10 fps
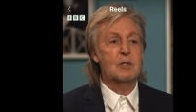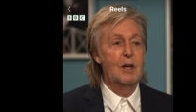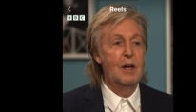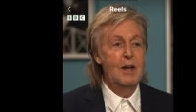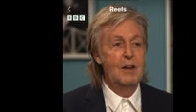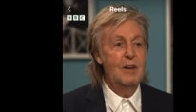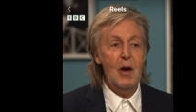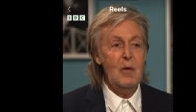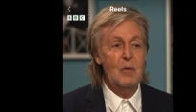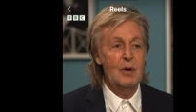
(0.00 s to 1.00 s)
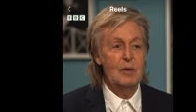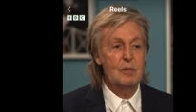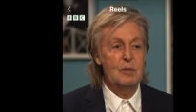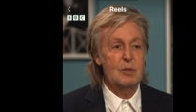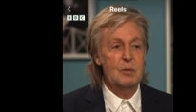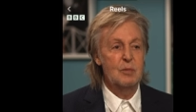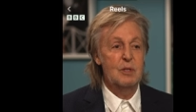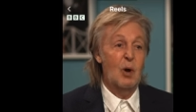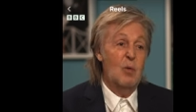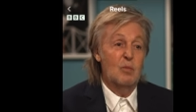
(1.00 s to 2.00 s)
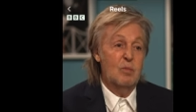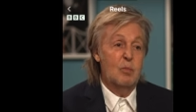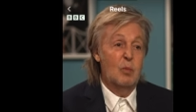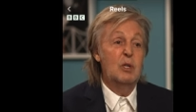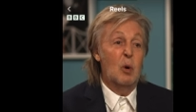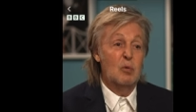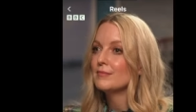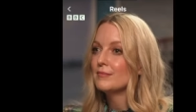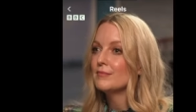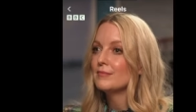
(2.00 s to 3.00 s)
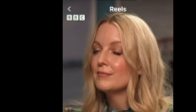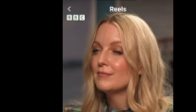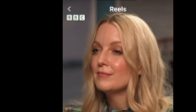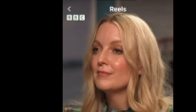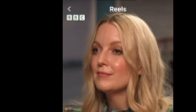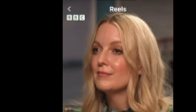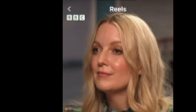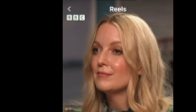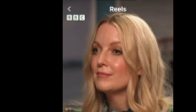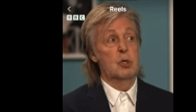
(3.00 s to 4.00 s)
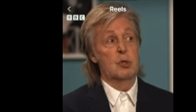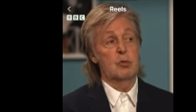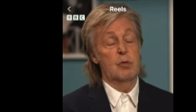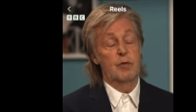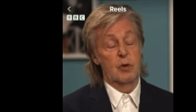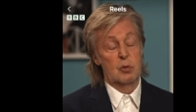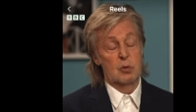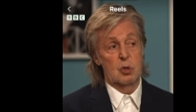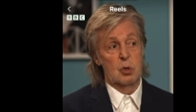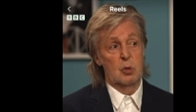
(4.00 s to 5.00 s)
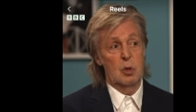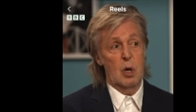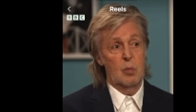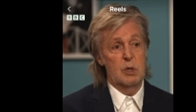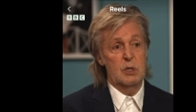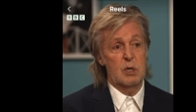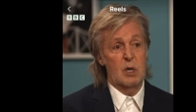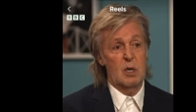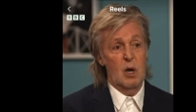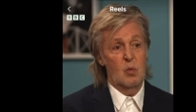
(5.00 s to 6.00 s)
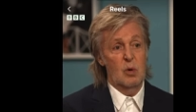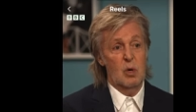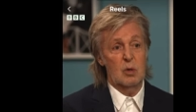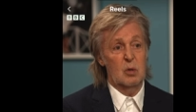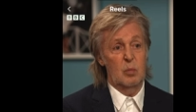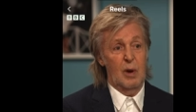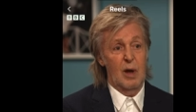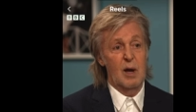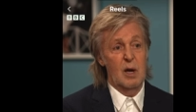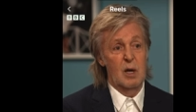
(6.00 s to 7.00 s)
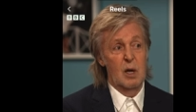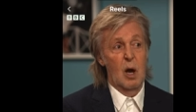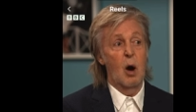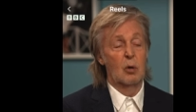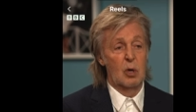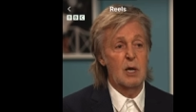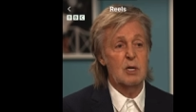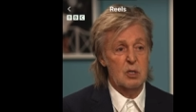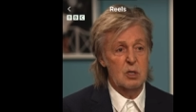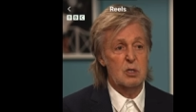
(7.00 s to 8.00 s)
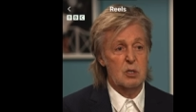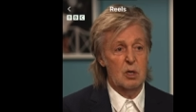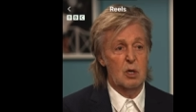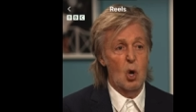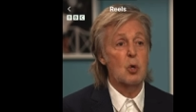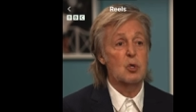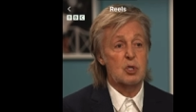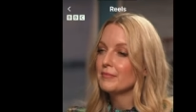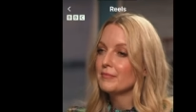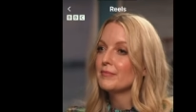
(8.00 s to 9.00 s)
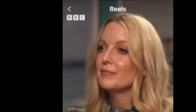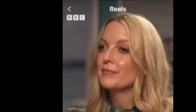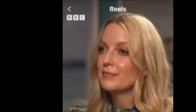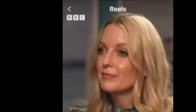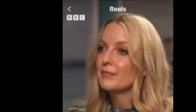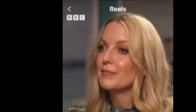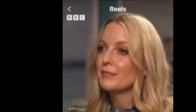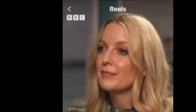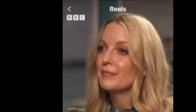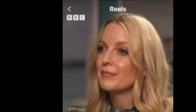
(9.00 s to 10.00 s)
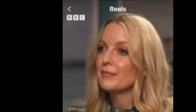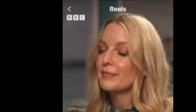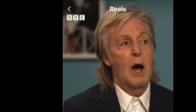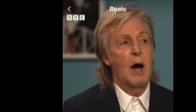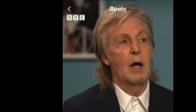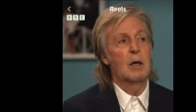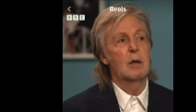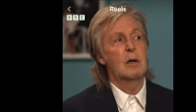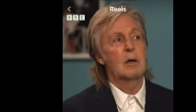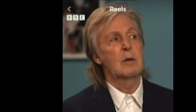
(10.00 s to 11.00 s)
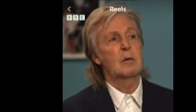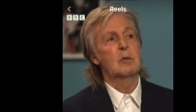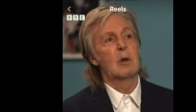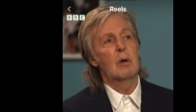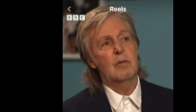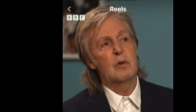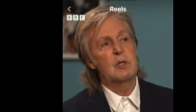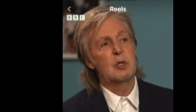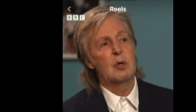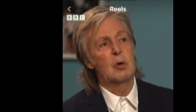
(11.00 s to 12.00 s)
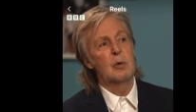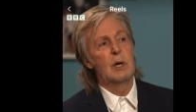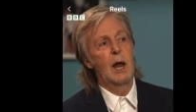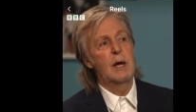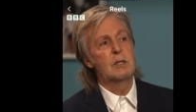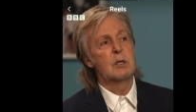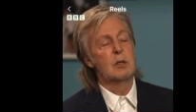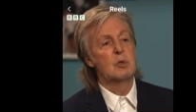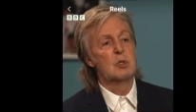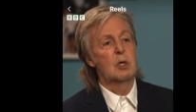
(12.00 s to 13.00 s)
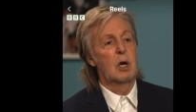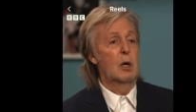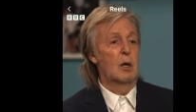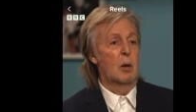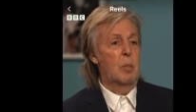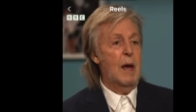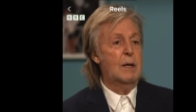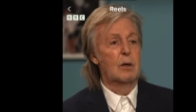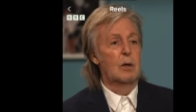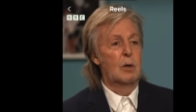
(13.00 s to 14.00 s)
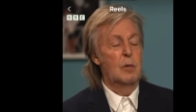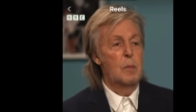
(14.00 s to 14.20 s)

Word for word: say, no, we, we, don't, we don't do that. So we just refused to, and we said, no, we're not going to play unless it's a non-segregated audience. And it was a lovely story. Later, there was a girl, a black girl,